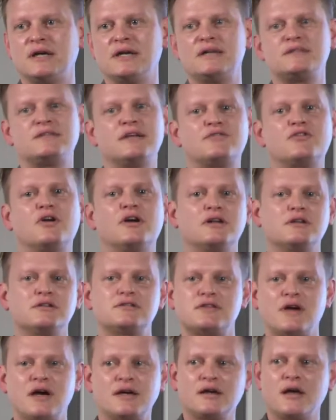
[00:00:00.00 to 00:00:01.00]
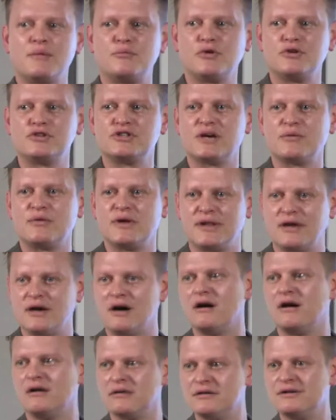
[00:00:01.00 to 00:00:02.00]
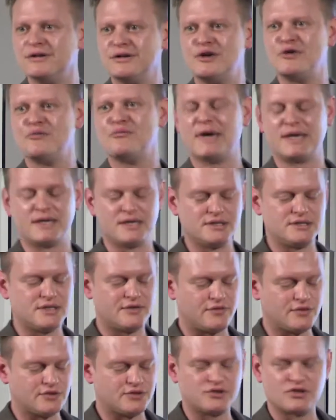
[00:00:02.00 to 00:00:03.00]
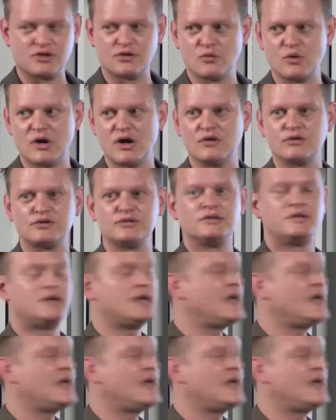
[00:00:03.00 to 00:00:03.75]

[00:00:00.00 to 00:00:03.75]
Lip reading: unless they've got a little sideline project where they are making a difference to the world,